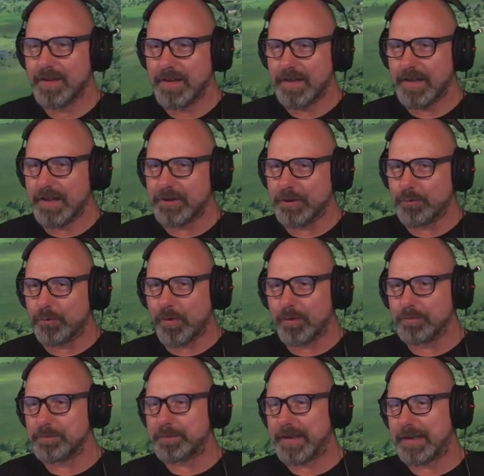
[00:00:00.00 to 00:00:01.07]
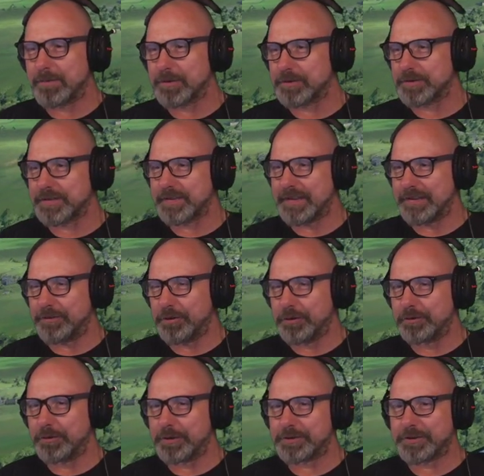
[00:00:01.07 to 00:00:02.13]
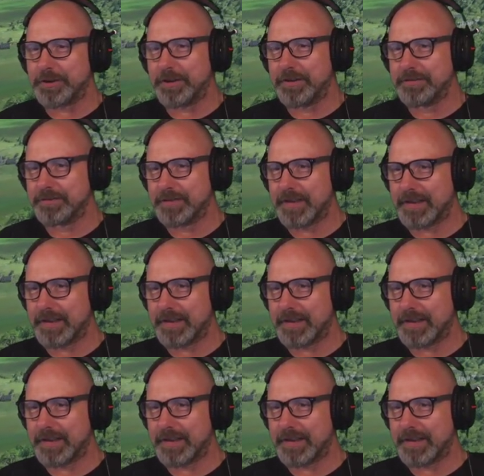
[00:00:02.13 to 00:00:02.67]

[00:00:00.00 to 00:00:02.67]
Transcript: And you won't be able to see Tyresö,